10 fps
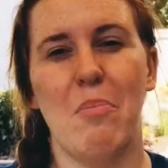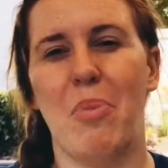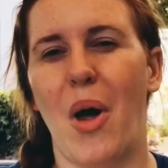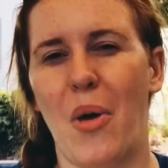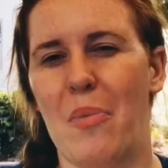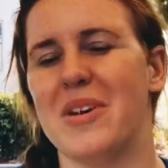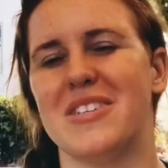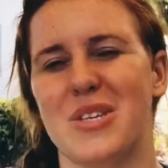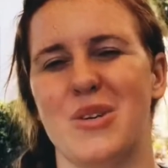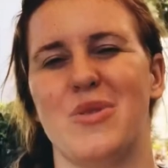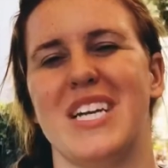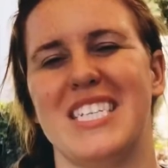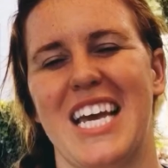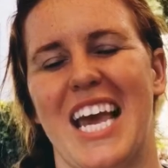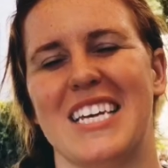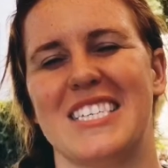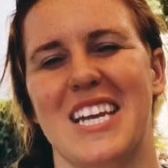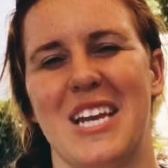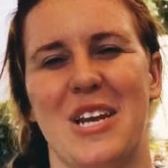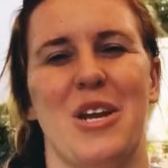bulb to taste
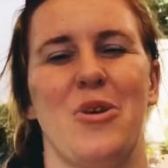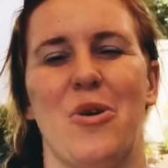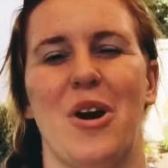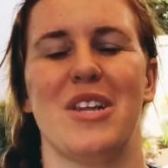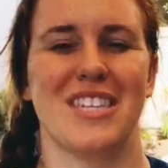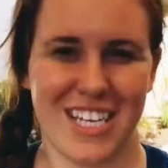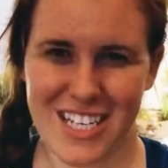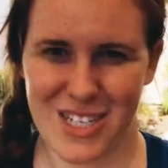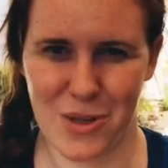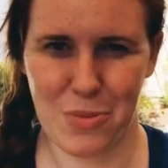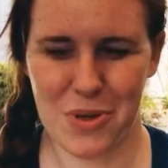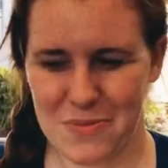in your leek soup.